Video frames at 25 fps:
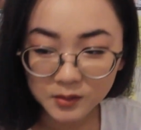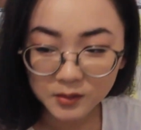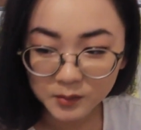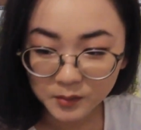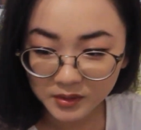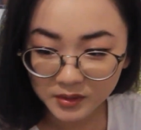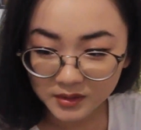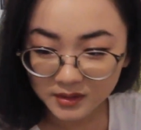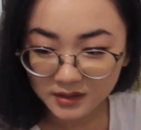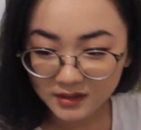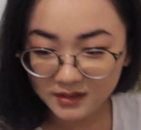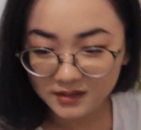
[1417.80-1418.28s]

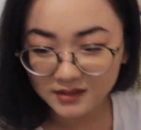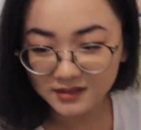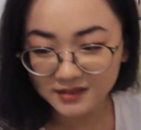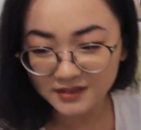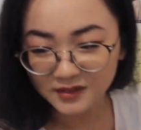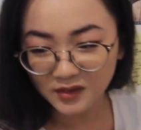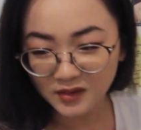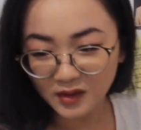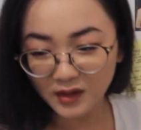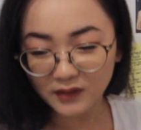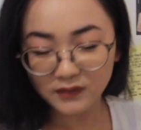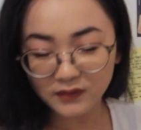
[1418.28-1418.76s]
But
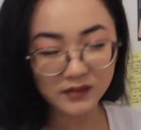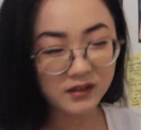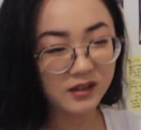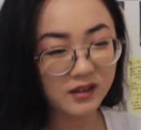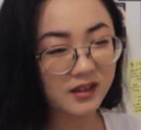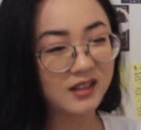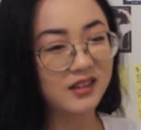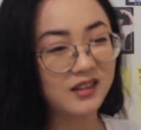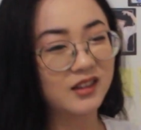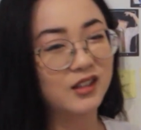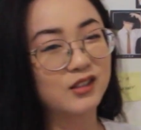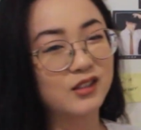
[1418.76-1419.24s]
I feel
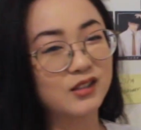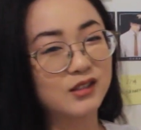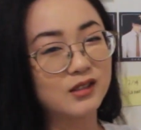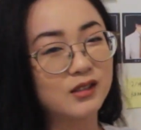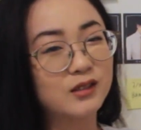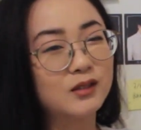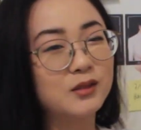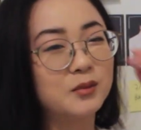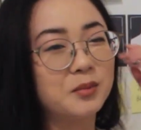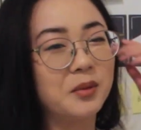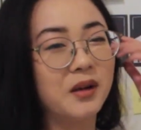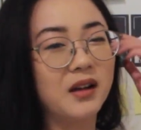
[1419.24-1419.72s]
like there's
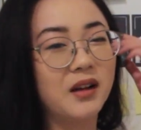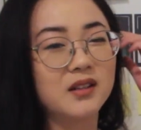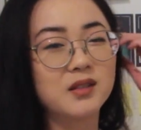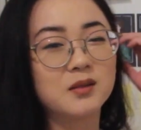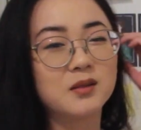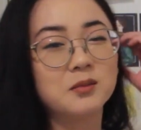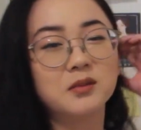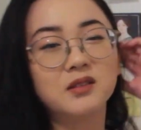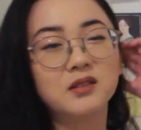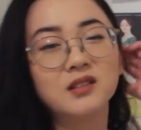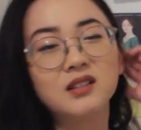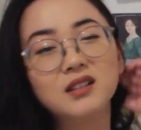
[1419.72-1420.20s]
still a
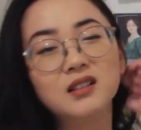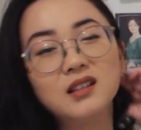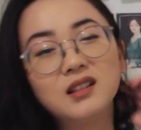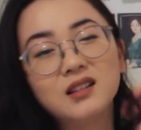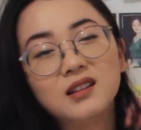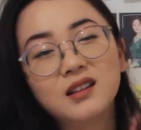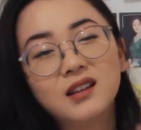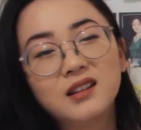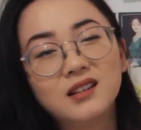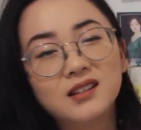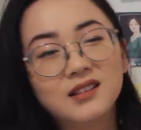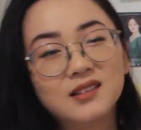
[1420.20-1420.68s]
possibility
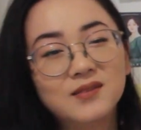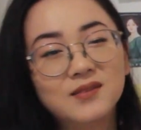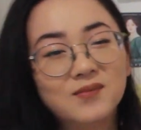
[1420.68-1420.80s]
that